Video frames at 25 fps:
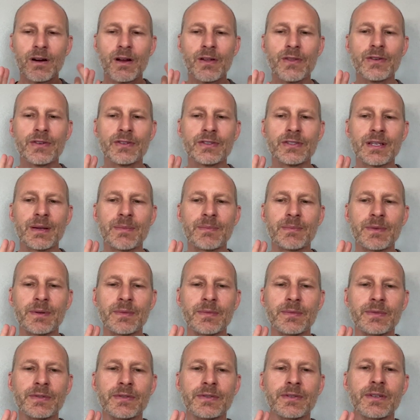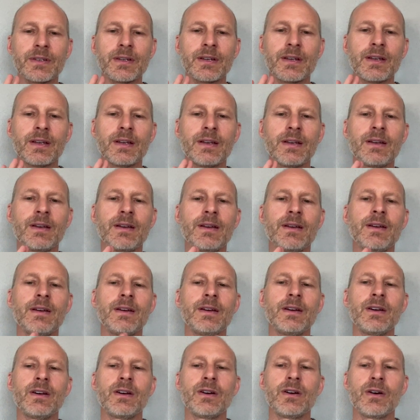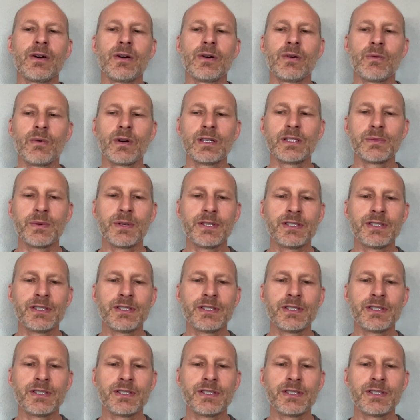or other symptoms, which